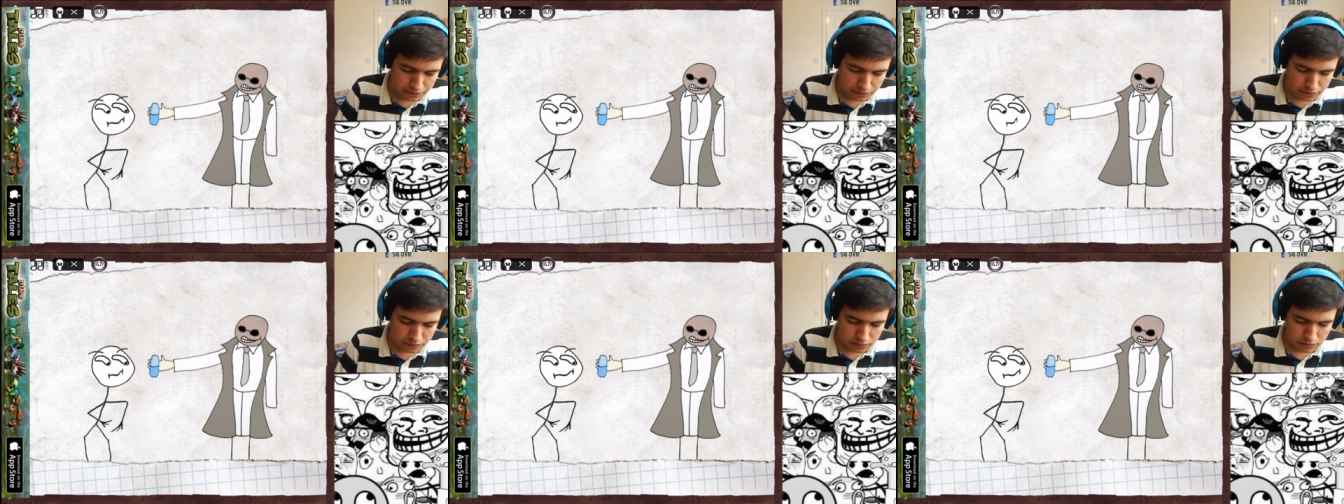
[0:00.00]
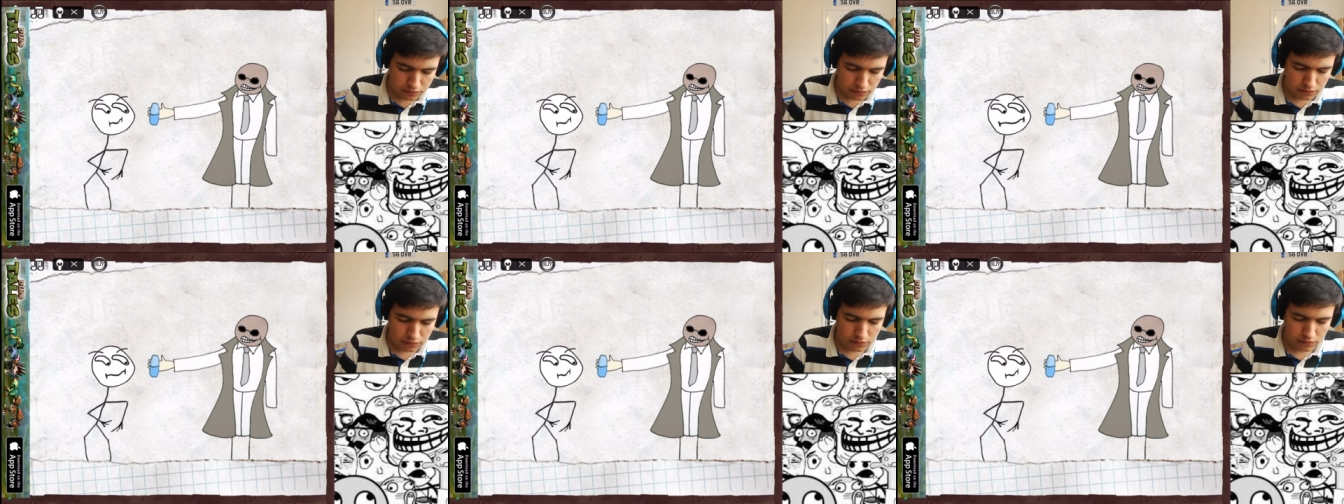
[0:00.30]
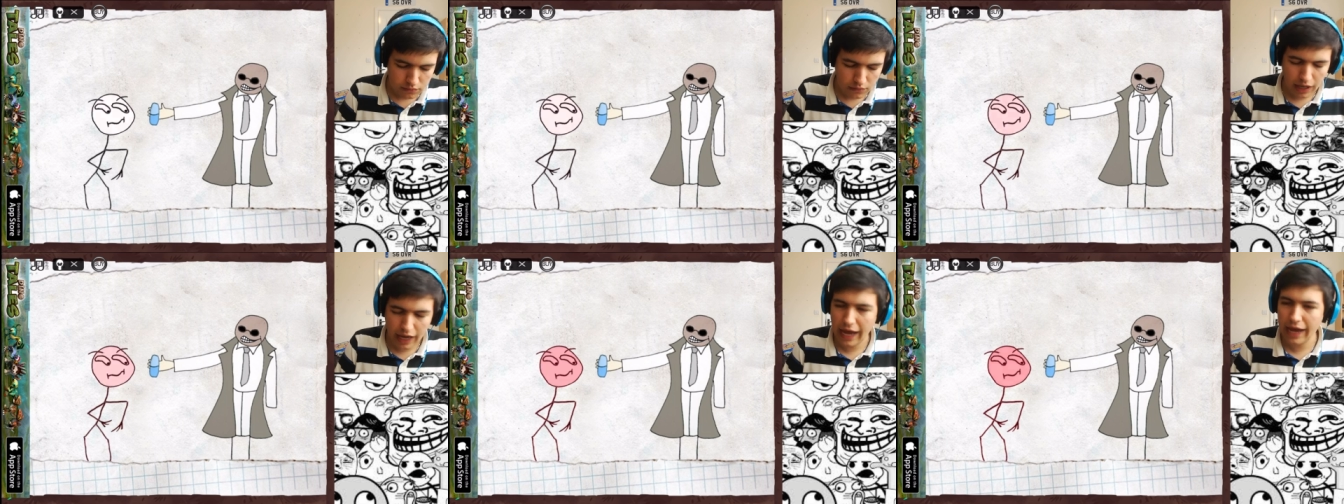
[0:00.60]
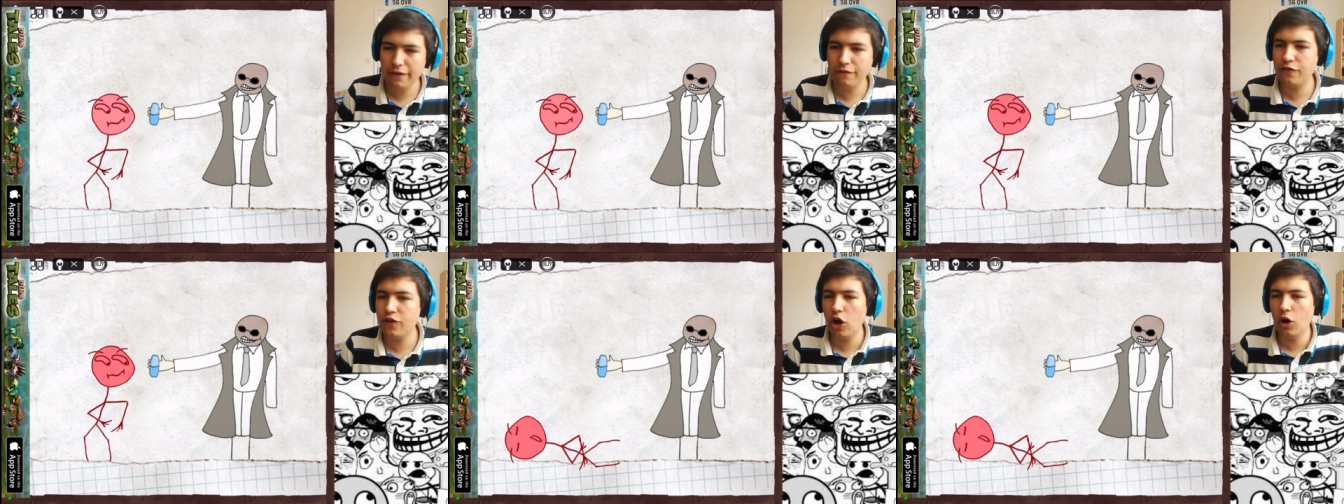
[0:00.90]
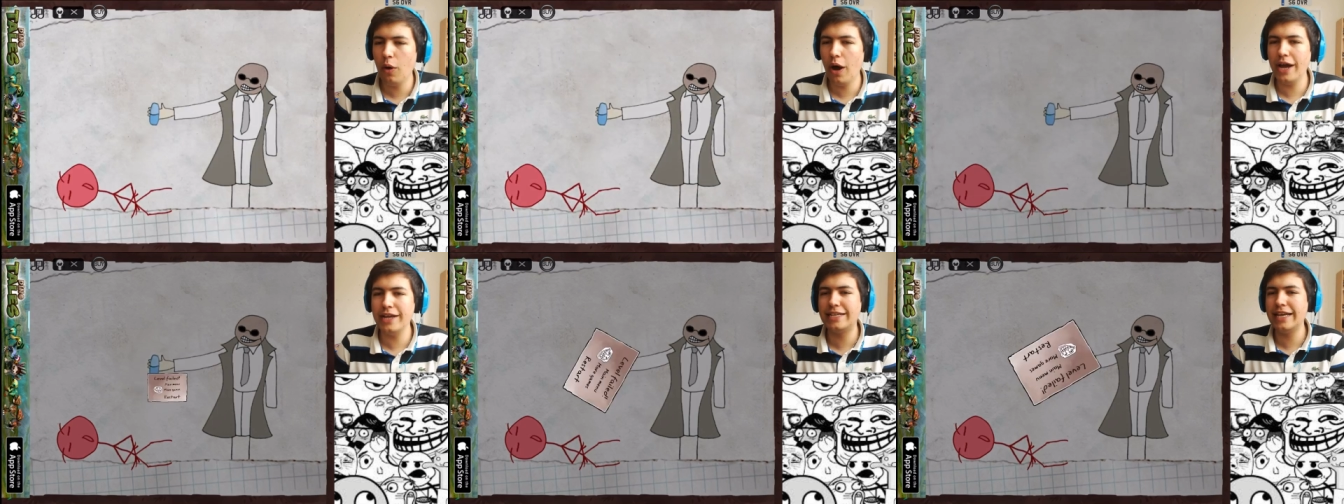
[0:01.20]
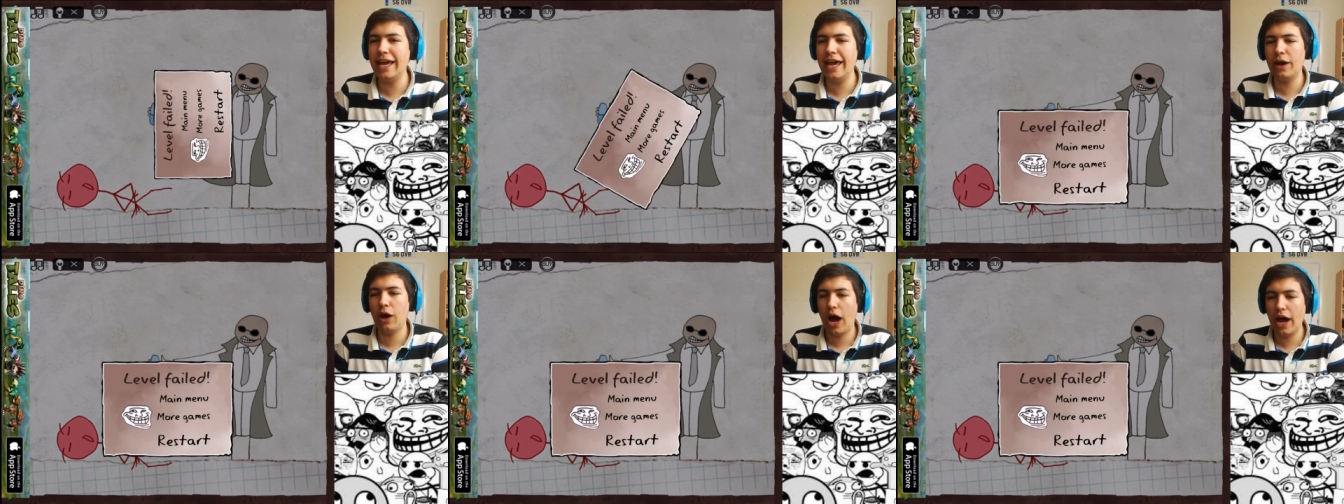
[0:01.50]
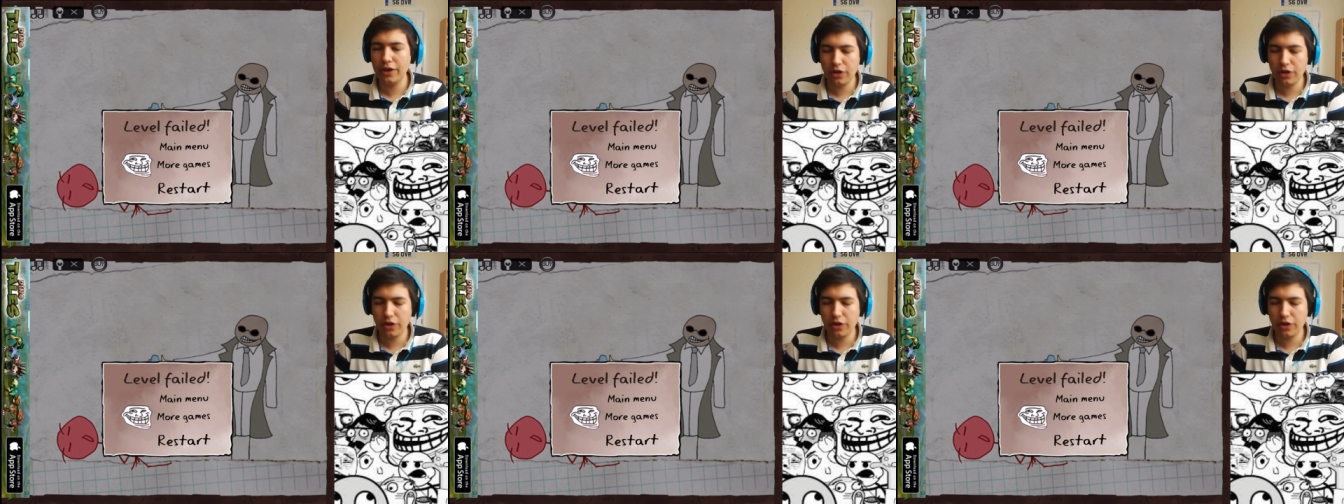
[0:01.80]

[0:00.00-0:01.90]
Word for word: I have no idea.